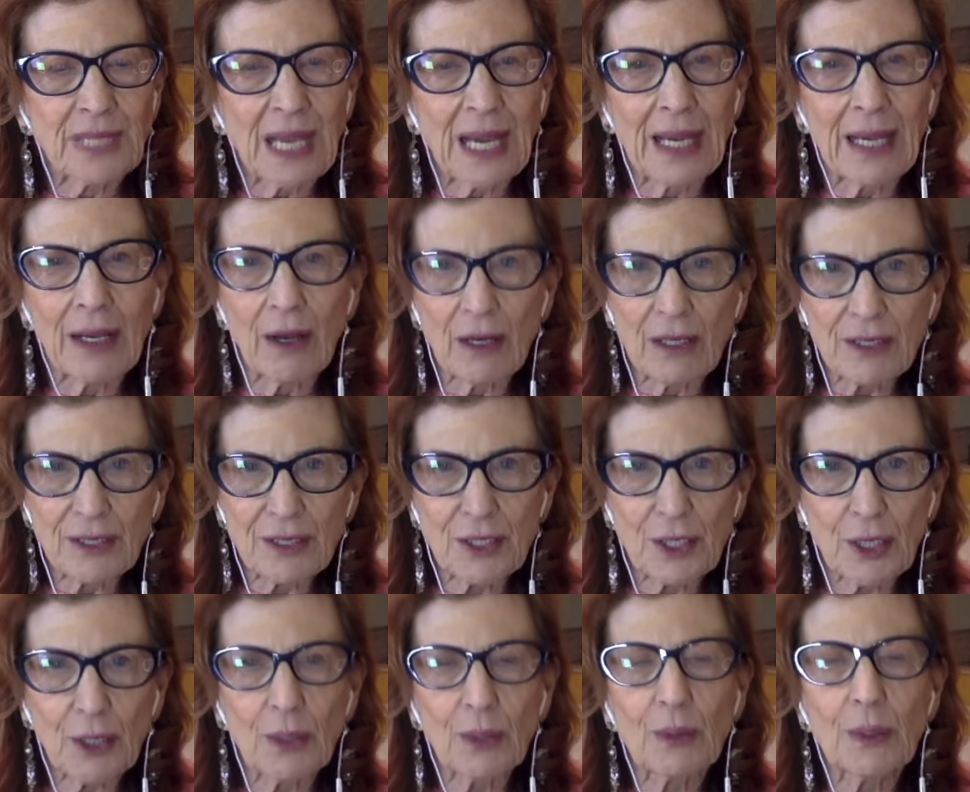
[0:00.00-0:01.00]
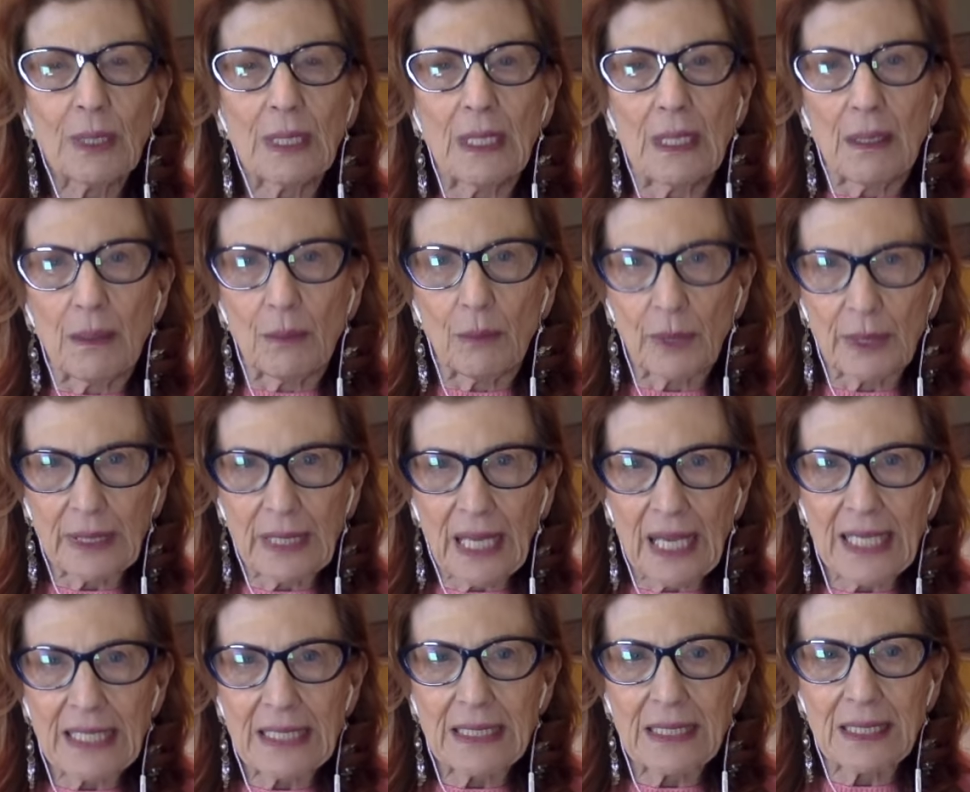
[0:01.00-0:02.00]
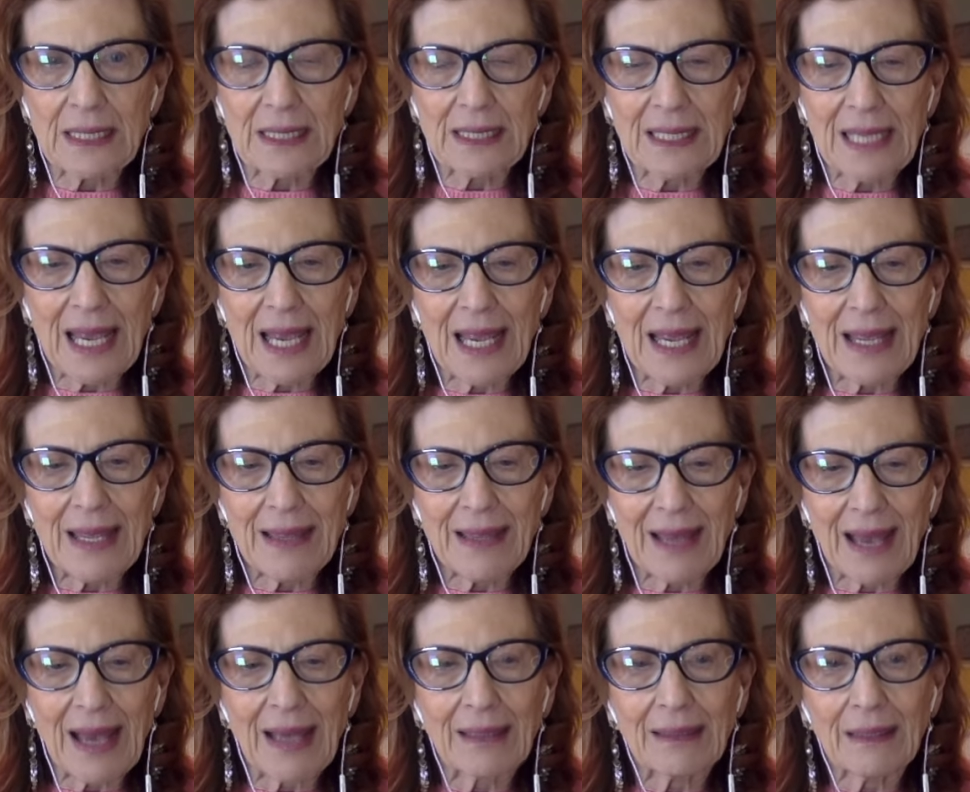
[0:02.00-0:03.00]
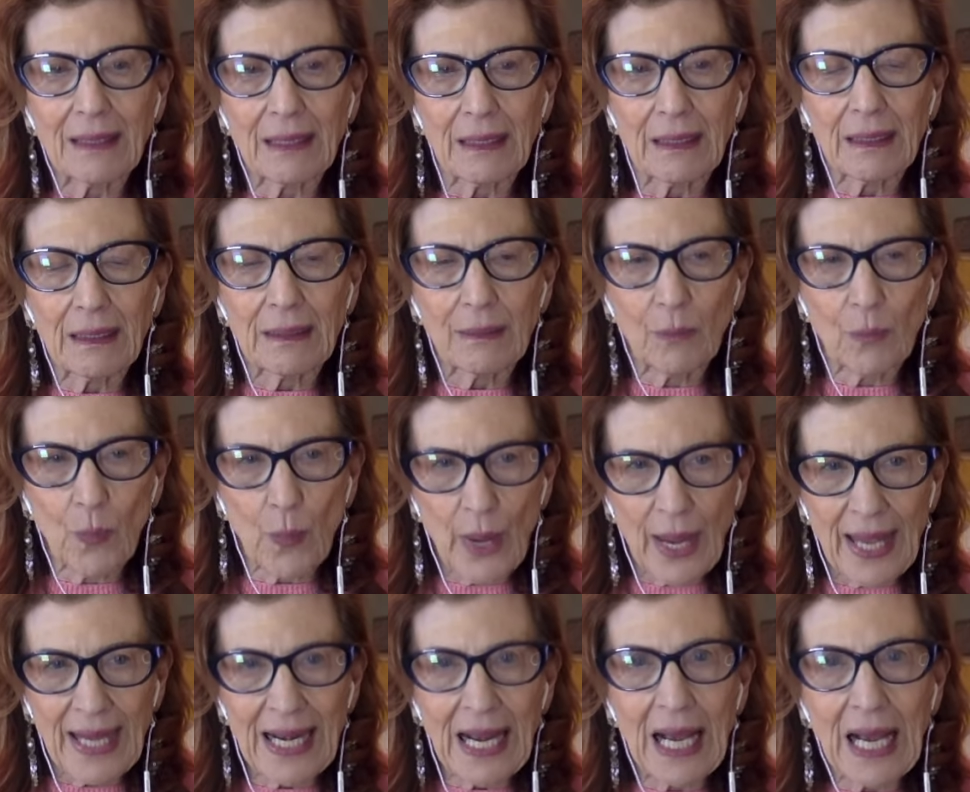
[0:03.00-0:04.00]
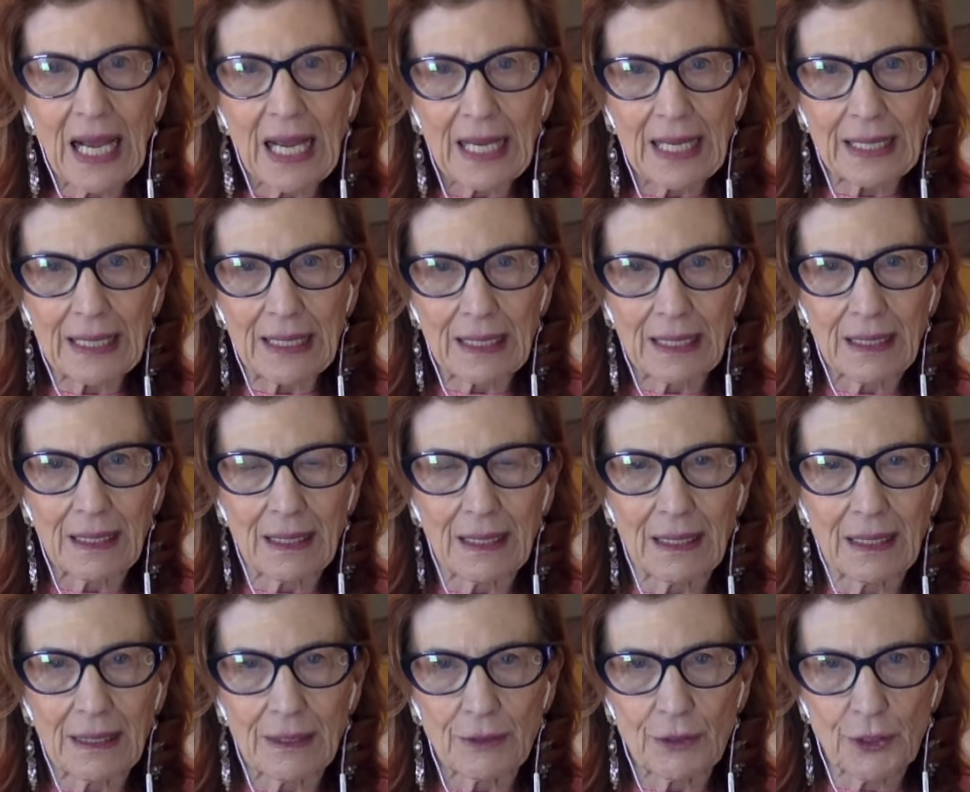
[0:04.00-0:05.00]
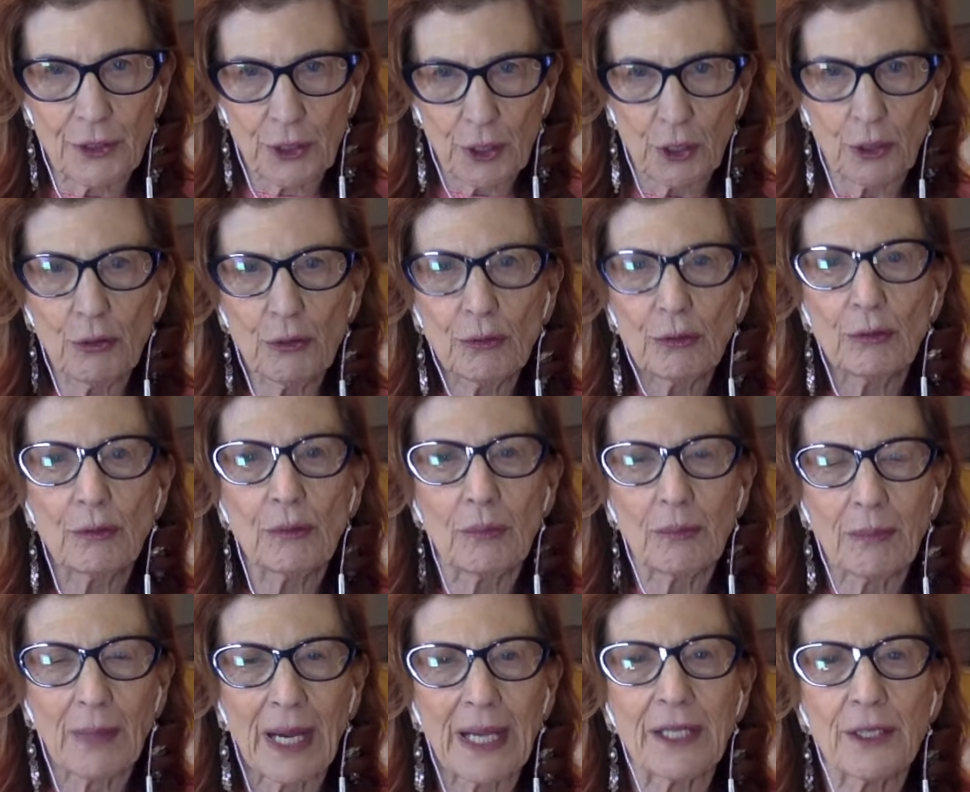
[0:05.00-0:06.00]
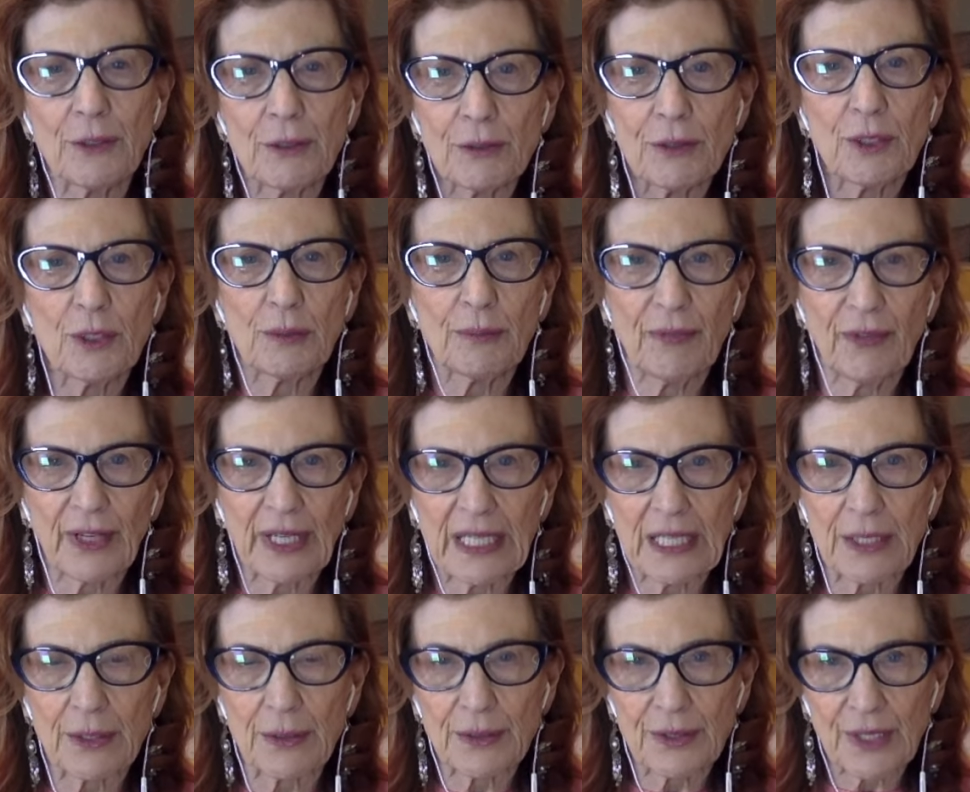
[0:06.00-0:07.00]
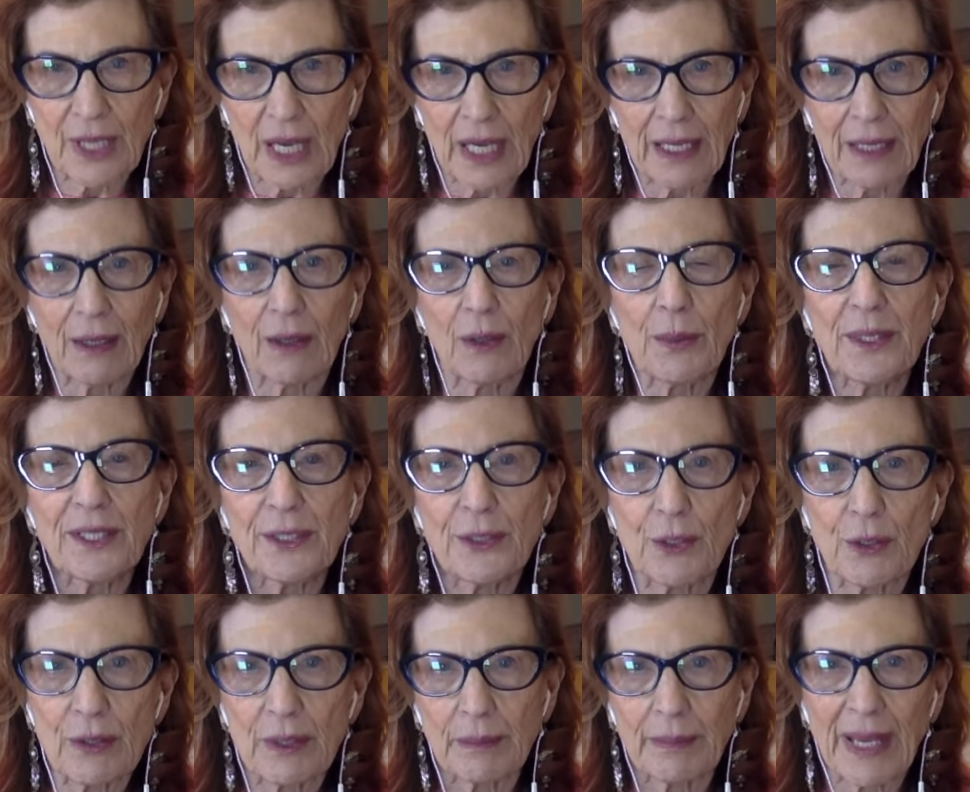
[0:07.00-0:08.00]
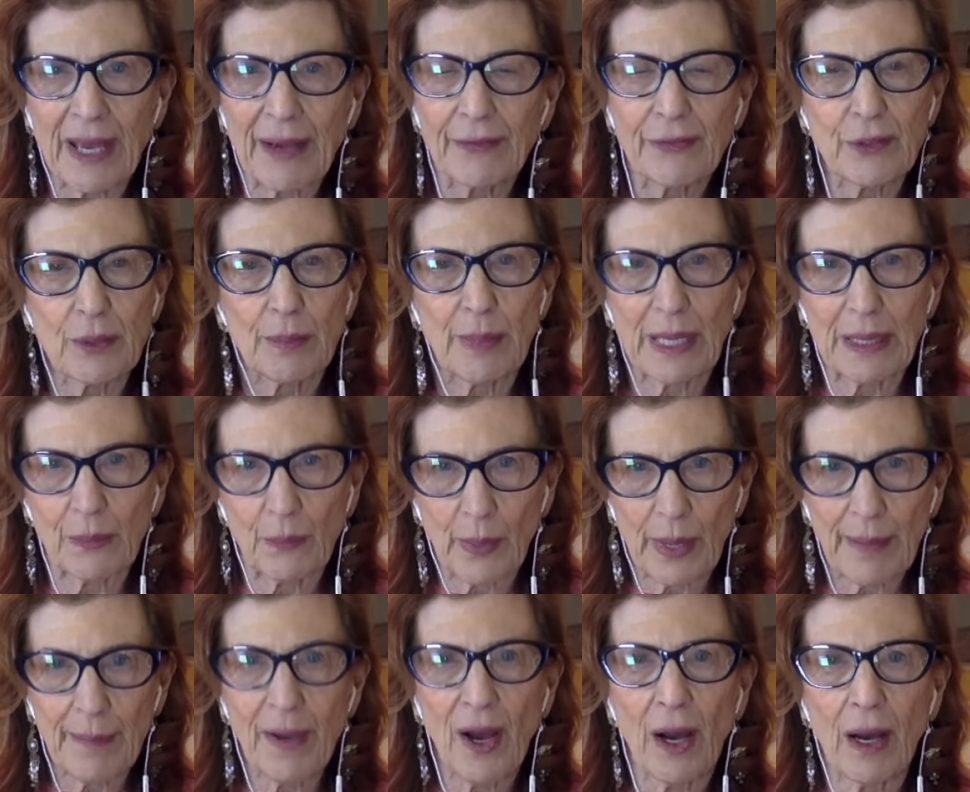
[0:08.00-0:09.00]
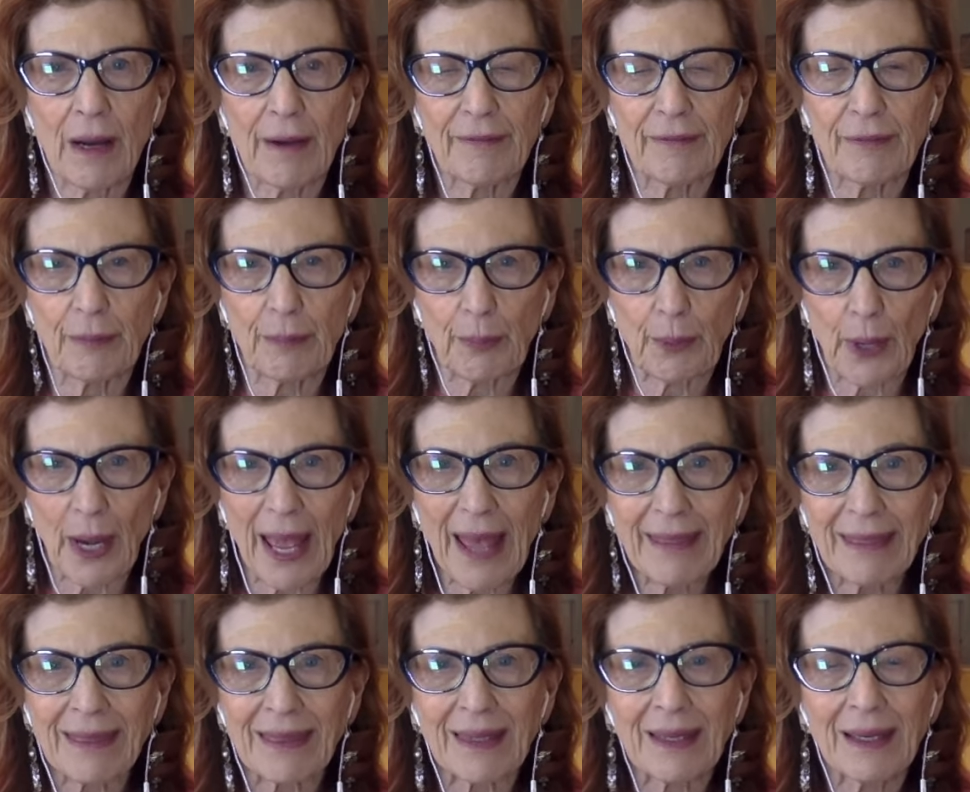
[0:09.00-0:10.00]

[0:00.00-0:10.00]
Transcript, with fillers: I also would like to say that when I do my YouTube videos, I always do them after my Wim Hof breath.